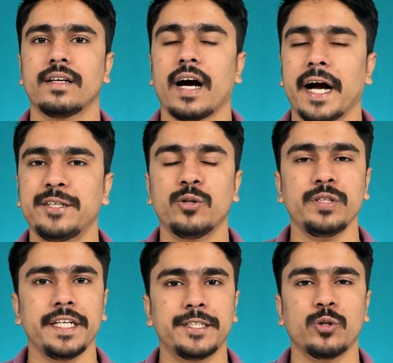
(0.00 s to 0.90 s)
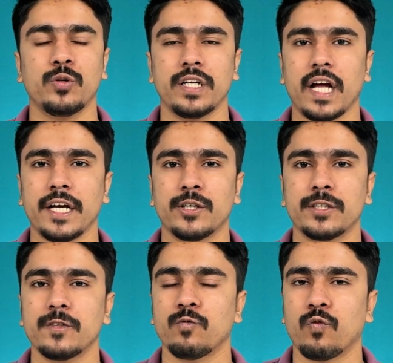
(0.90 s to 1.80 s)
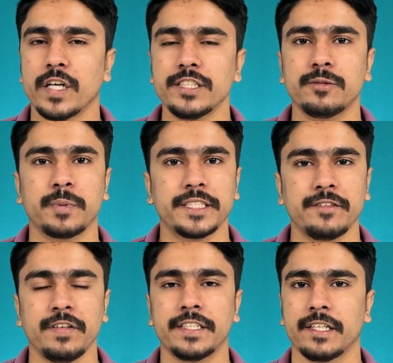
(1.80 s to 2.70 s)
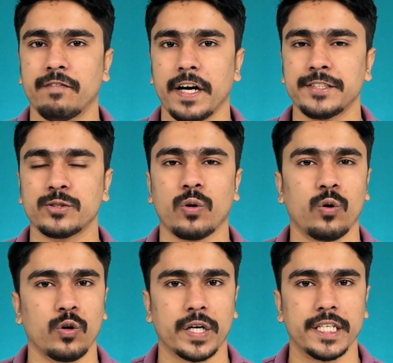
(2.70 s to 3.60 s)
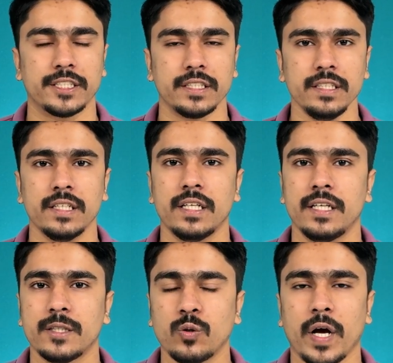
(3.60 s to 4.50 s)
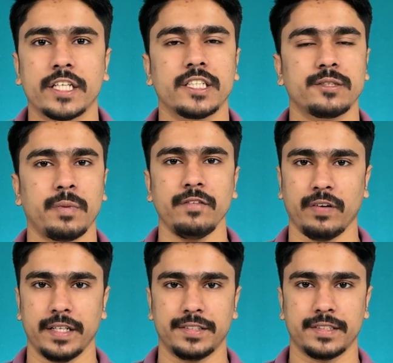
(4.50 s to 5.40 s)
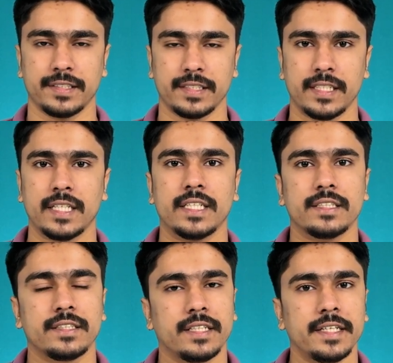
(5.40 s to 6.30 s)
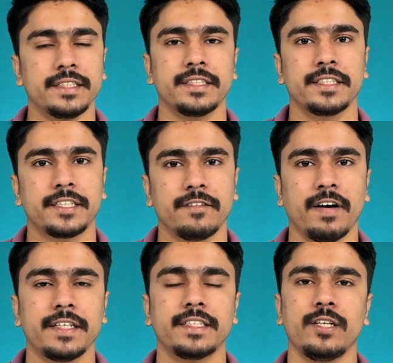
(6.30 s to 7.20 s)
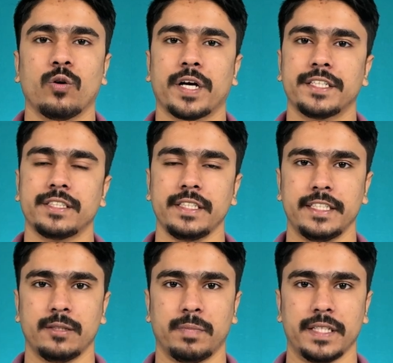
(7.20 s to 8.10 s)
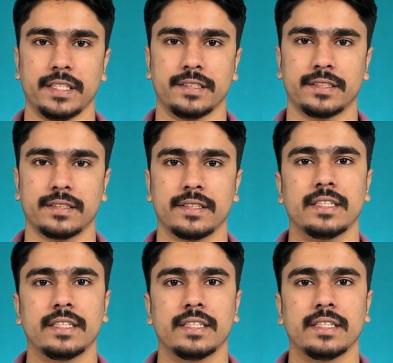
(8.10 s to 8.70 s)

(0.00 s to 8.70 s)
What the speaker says: I don't need to rely on one specific device or location to access my files. Thus, device and location independence.